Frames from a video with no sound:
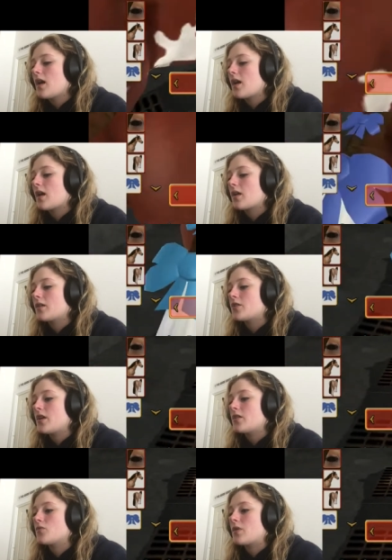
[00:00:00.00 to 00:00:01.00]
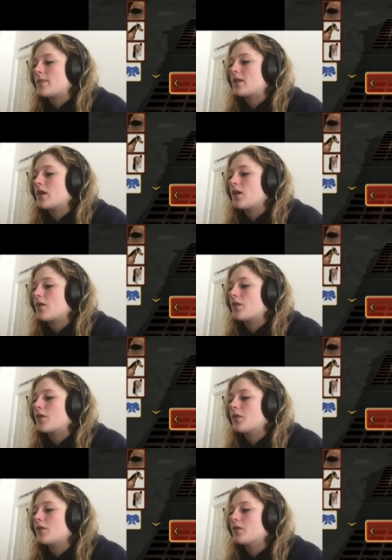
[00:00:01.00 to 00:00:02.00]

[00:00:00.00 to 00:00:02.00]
And I'm gonna change ribbon color